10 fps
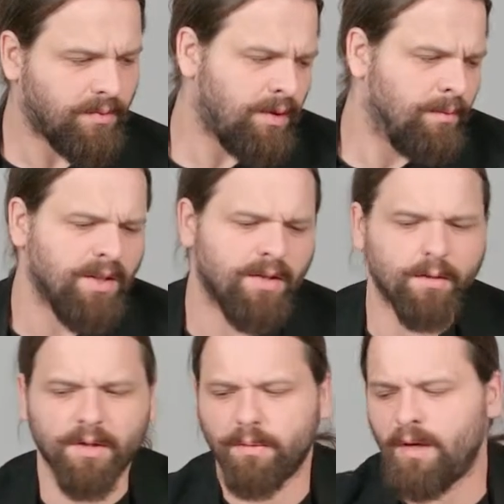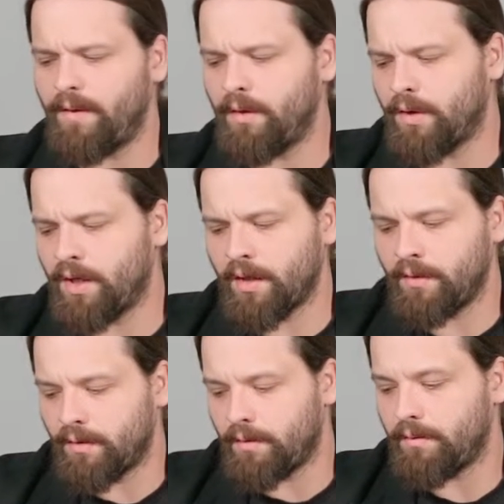but it's always one thing or
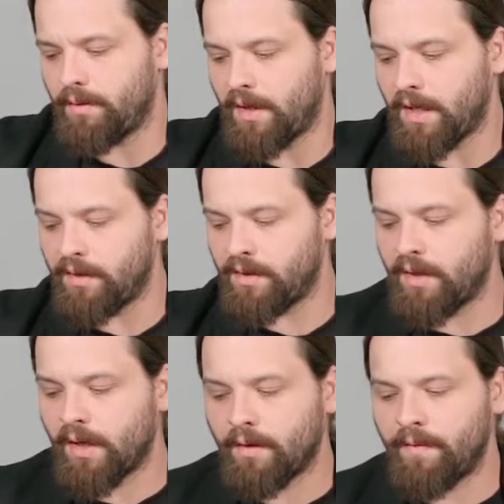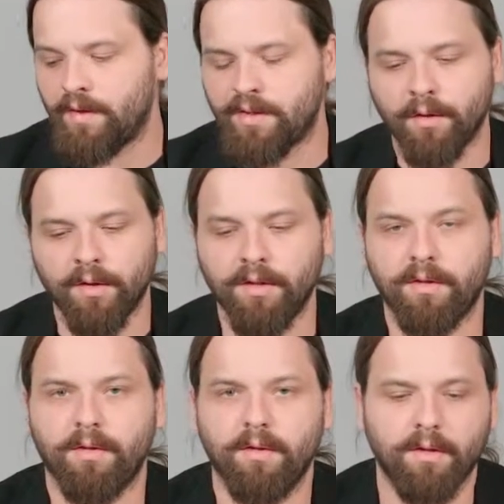another. You know. Like this, they are very solid
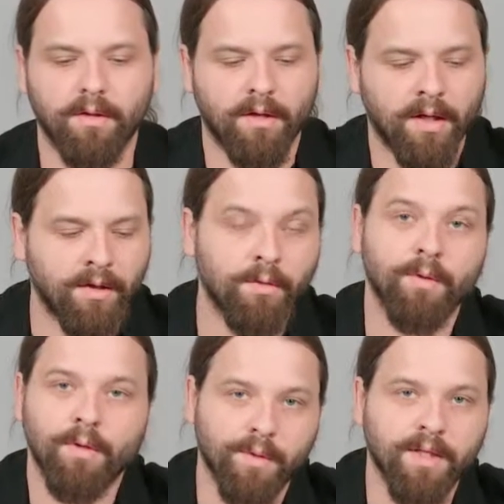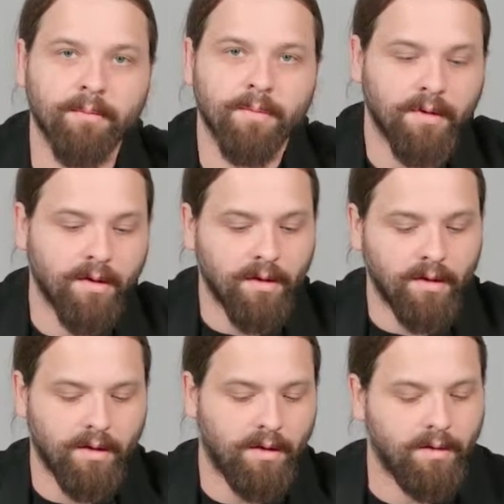and you won't lose them.
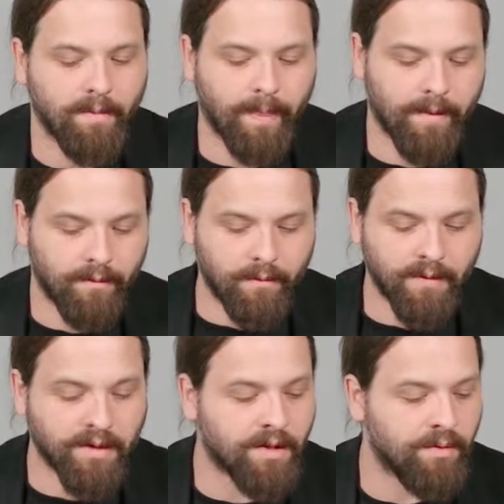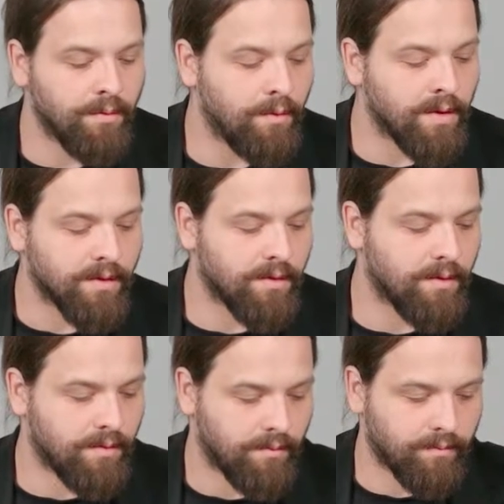With detachable
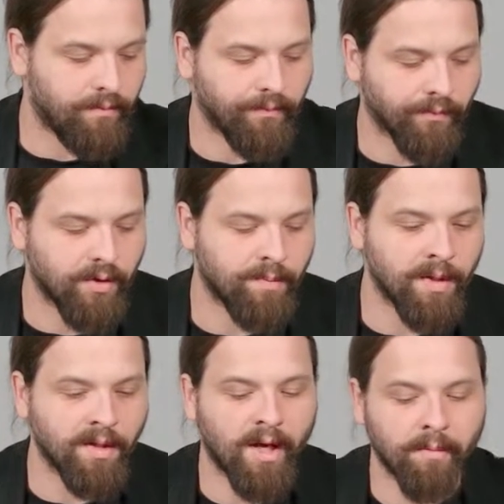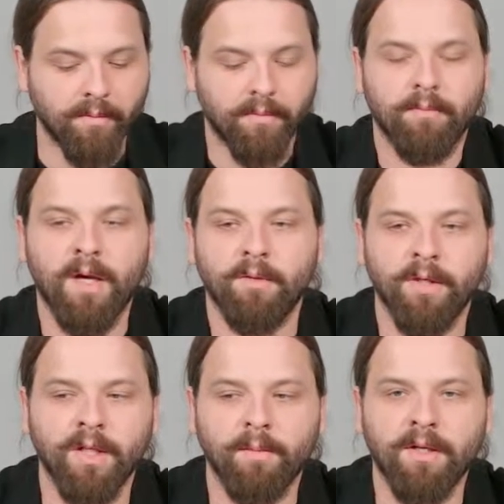ones, you spend time
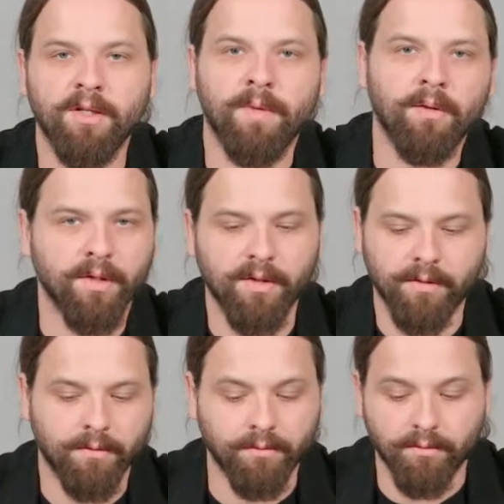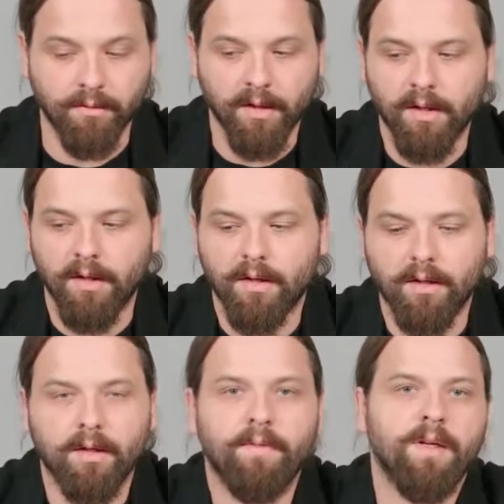mounting them and dismounting, so
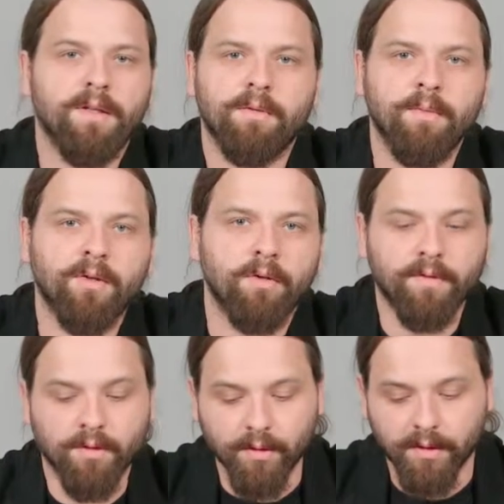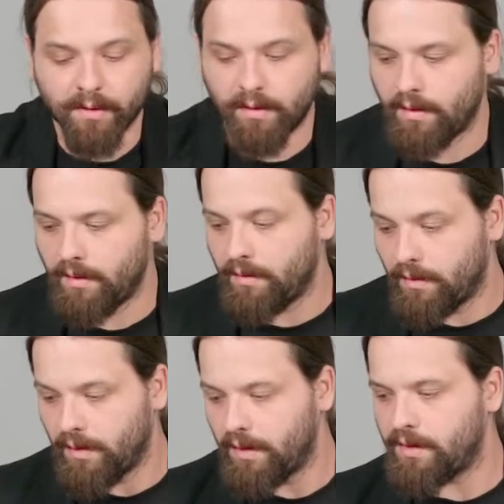I think it's a matter of choice.
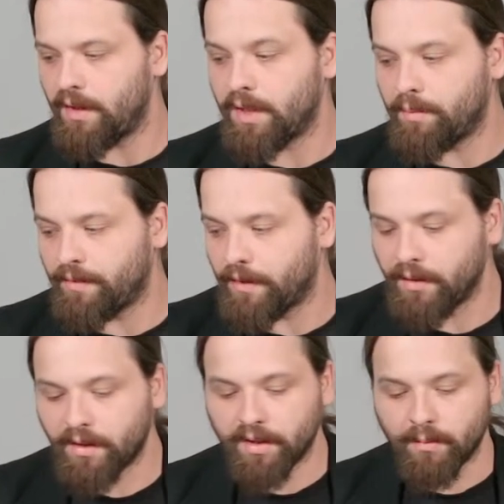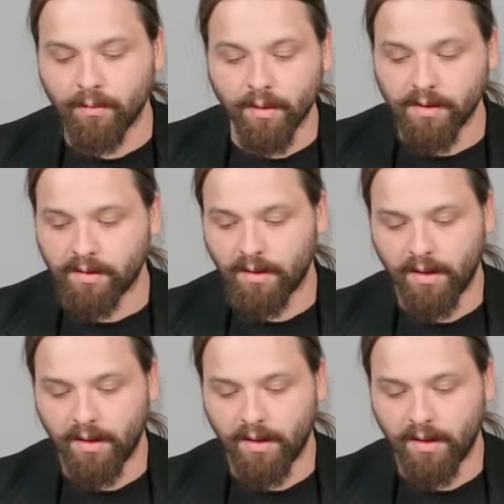Still, I prefer detachable ones.